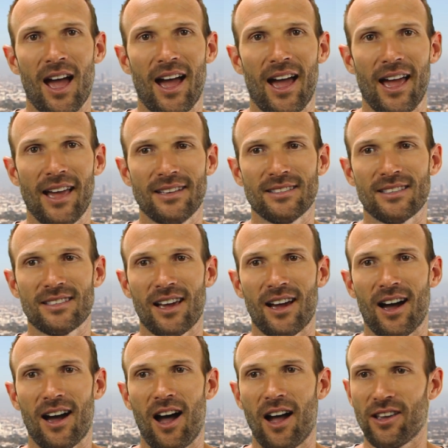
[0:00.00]
And
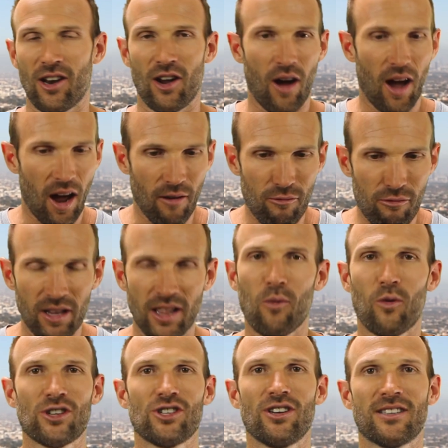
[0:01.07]
you know, I really
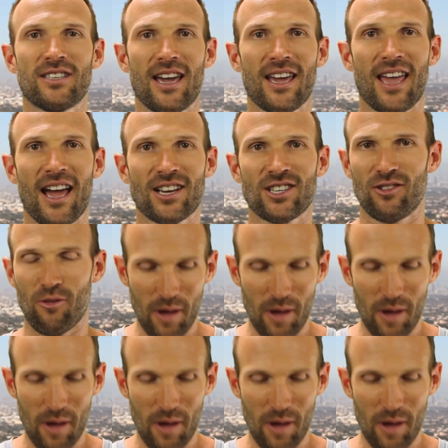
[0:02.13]
want you to take action.